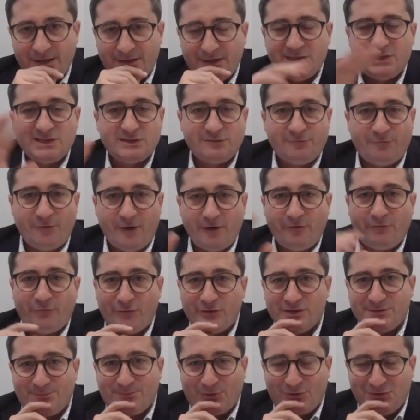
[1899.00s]
This is the very
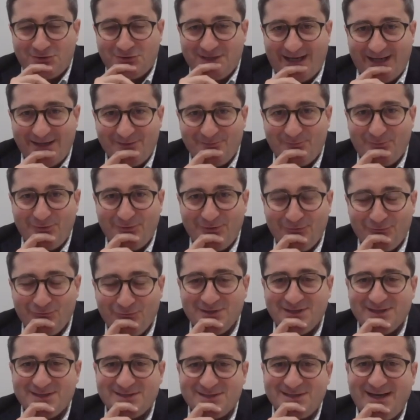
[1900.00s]
first prototype
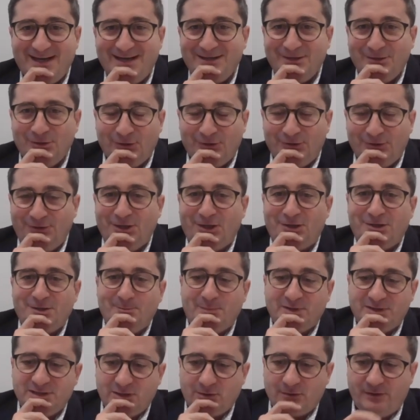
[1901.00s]
we designed,
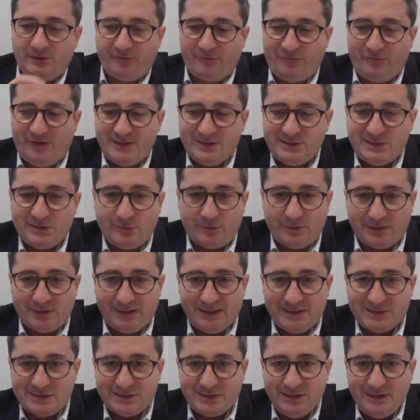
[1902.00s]
nothing particularly fancy, or at
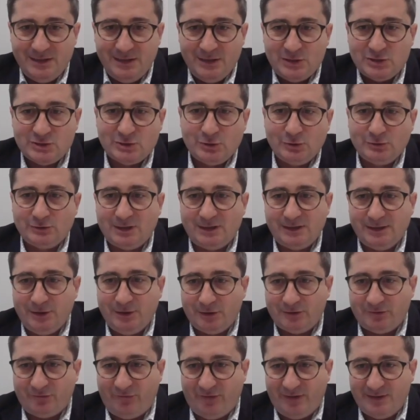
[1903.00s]
least certainly
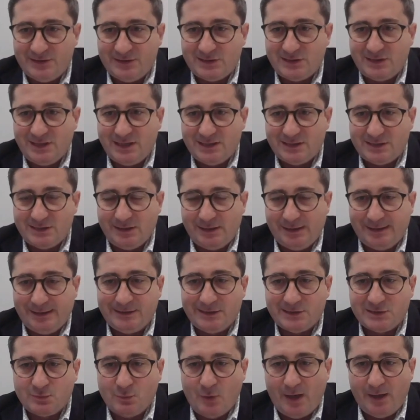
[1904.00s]
not fancy as the
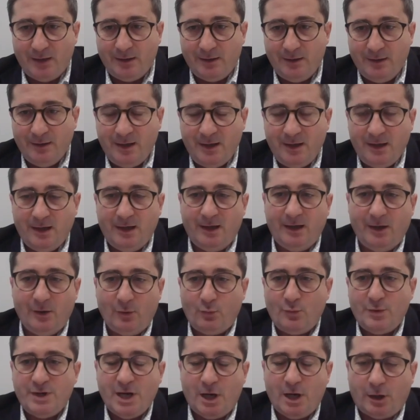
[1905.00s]
latest one
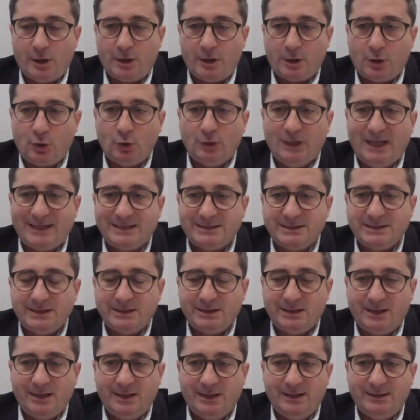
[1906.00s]
we are
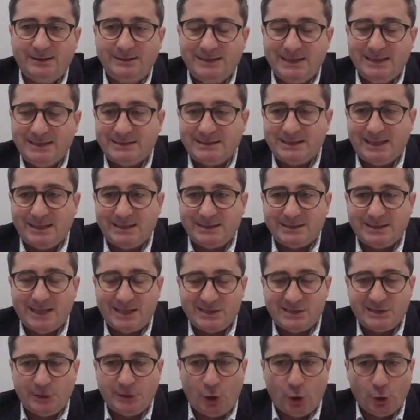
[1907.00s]
collecting data and
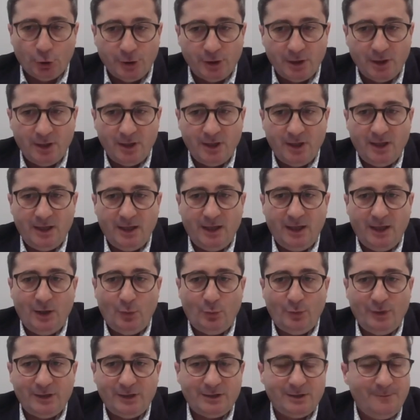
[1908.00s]
testing on
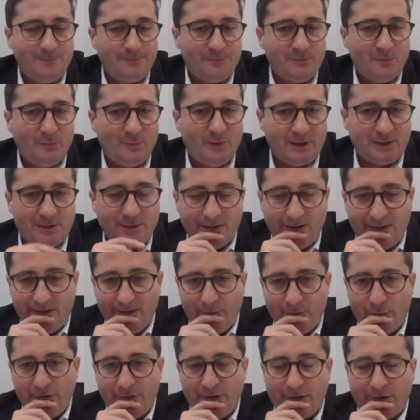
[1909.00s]
with, but
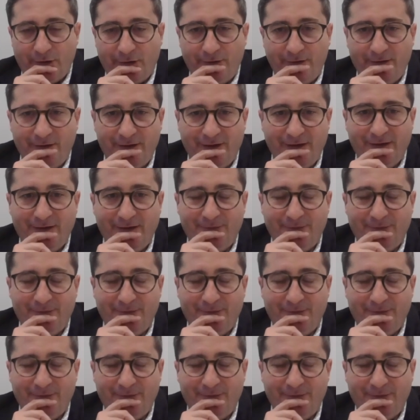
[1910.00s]
we are